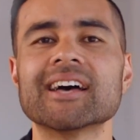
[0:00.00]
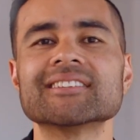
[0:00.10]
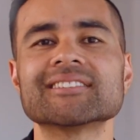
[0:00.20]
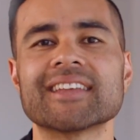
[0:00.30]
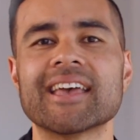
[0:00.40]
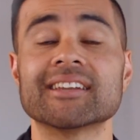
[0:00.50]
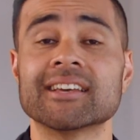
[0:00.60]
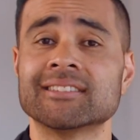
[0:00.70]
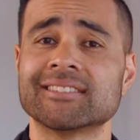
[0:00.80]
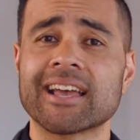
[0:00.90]
understand
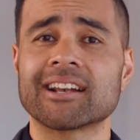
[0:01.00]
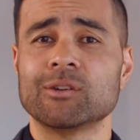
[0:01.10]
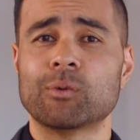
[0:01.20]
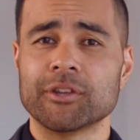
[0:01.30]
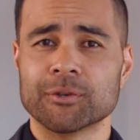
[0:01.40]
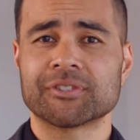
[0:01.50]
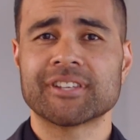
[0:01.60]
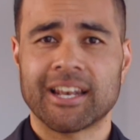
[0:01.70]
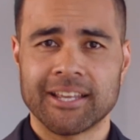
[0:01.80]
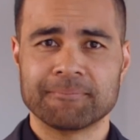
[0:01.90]
exactly what you're
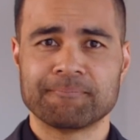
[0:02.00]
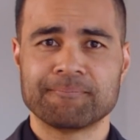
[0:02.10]
selling.